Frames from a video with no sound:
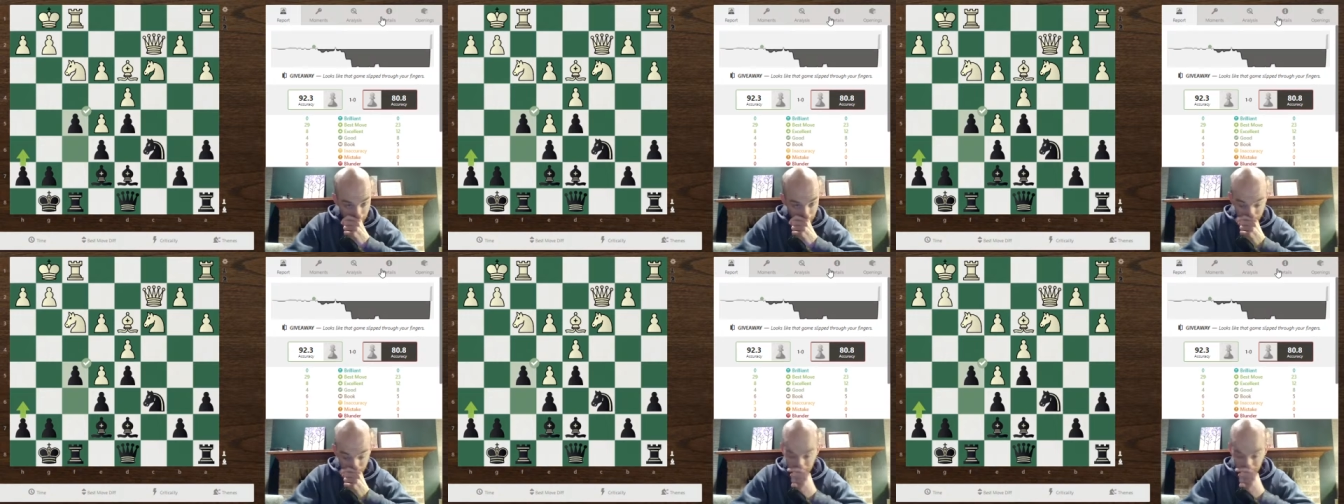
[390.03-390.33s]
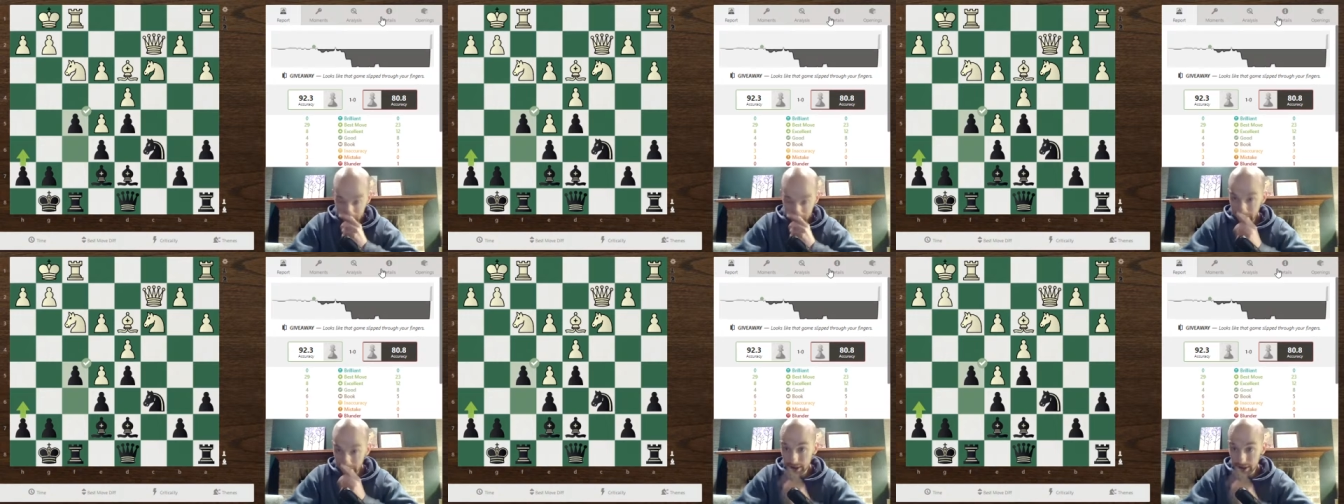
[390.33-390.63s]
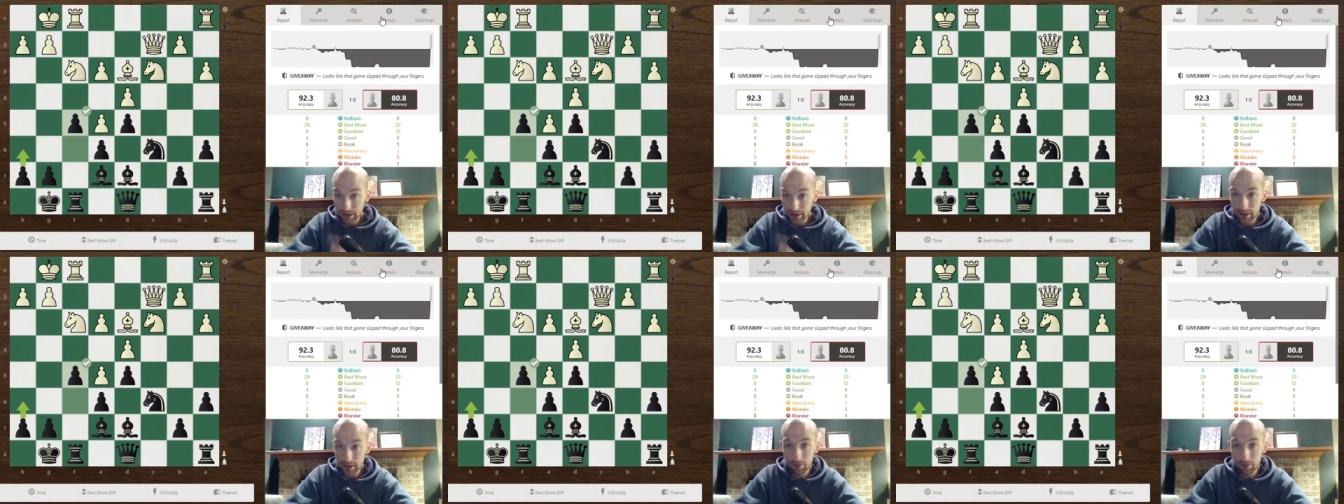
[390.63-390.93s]
Again,
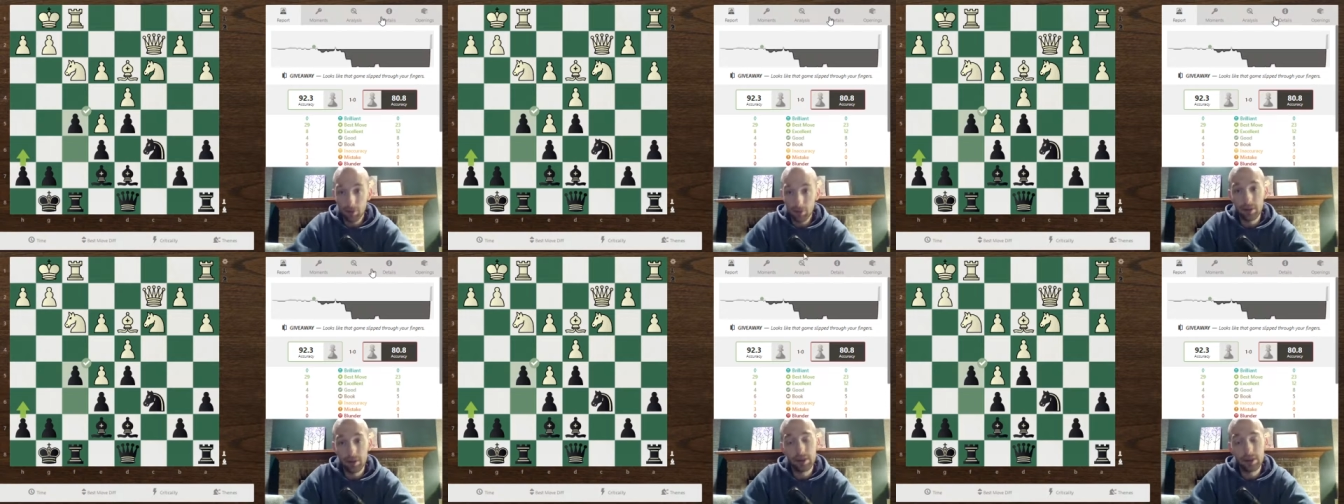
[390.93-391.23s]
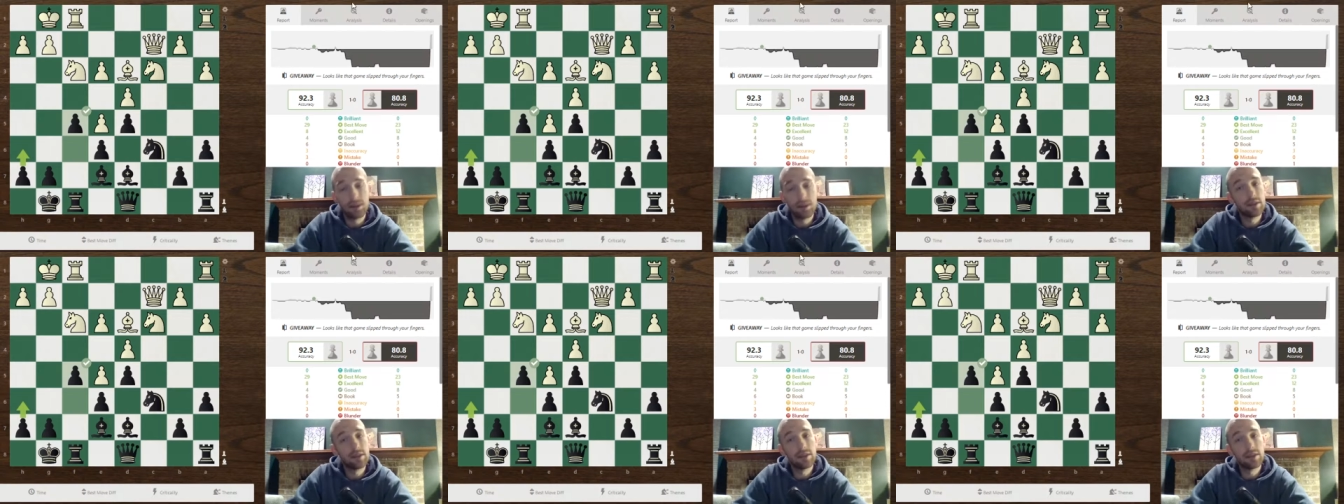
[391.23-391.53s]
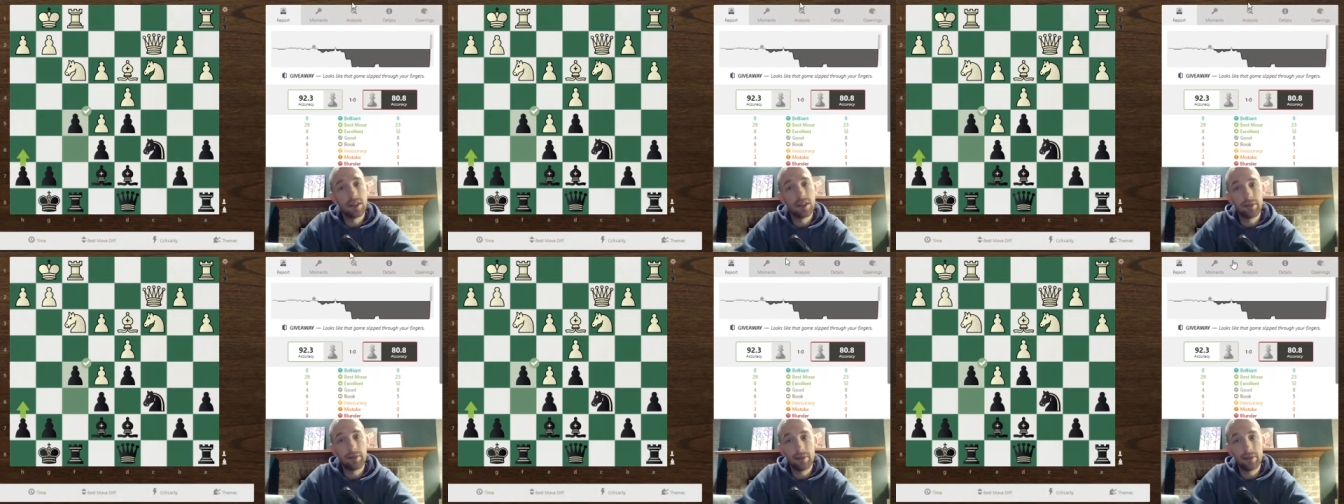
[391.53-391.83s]
to the point that
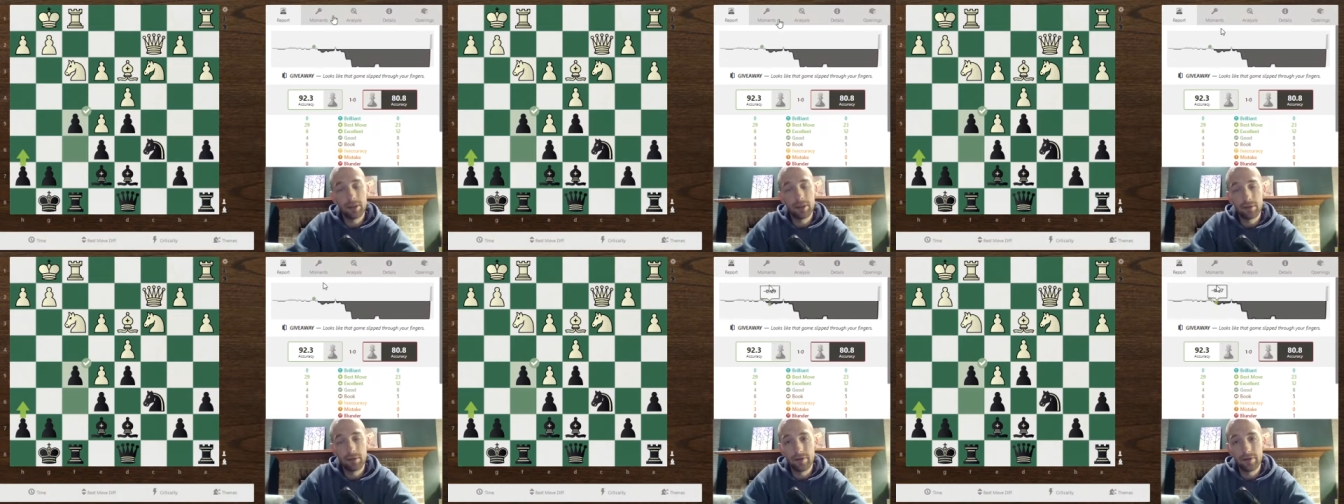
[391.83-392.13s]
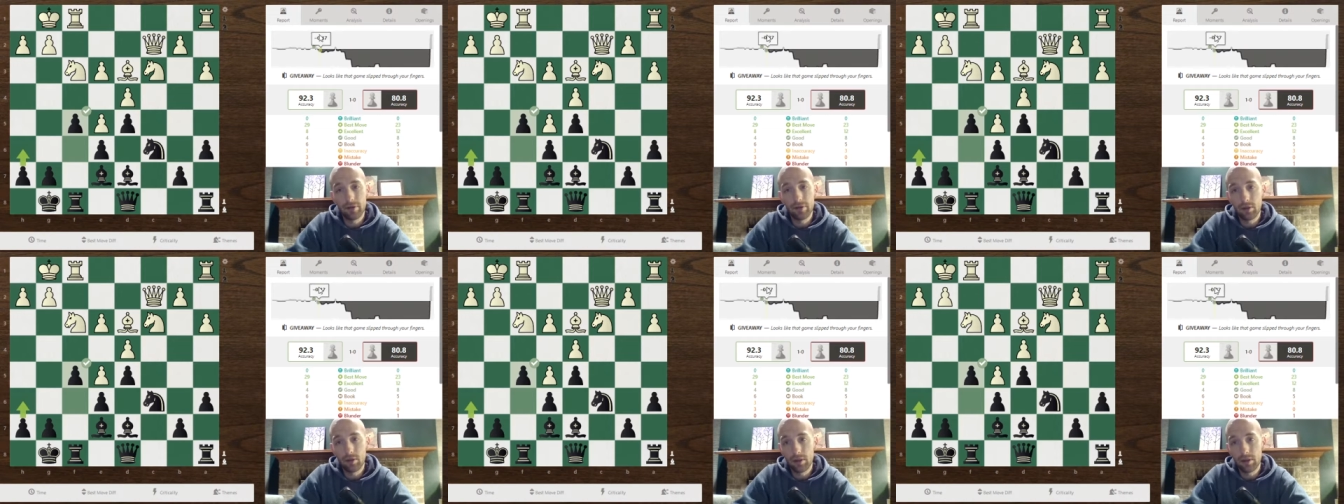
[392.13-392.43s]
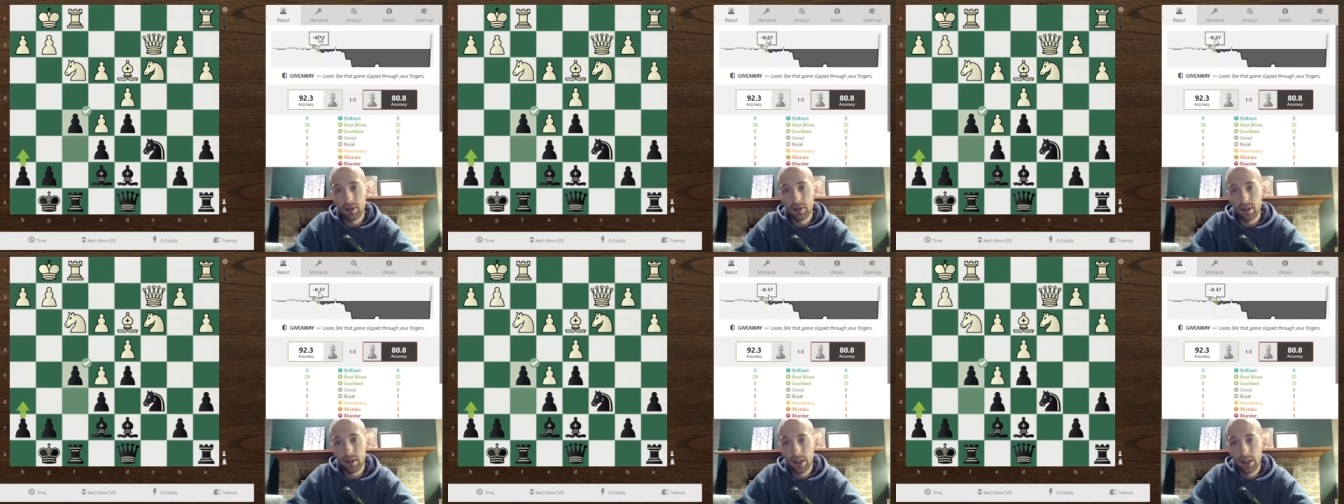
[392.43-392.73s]
I've made before,